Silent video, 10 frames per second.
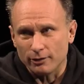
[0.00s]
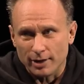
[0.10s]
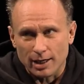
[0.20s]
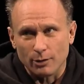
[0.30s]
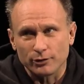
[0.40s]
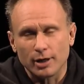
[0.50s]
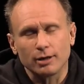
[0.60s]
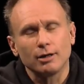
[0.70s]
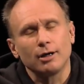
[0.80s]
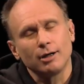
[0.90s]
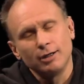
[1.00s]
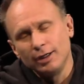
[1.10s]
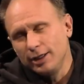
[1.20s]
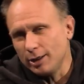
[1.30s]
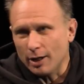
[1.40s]
So then I was like, ugh.
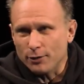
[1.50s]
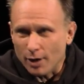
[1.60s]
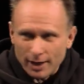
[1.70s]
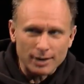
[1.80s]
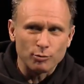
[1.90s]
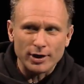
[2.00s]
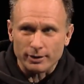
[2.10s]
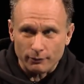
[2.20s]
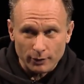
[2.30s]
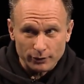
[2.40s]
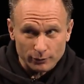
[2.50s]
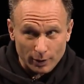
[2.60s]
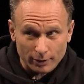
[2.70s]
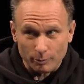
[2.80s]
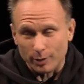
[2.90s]
You know, I thought I could break the first
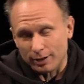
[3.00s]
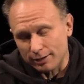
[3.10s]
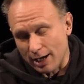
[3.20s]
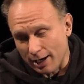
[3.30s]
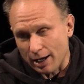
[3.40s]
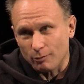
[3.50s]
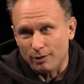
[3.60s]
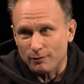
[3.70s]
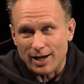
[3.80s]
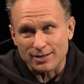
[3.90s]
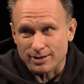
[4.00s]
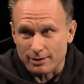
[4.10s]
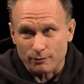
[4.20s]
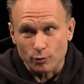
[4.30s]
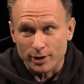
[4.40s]
record, but now I got to run faster
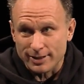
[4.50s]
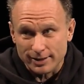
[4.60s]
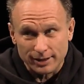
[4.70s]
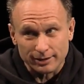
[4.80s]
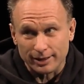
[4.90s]
than 418.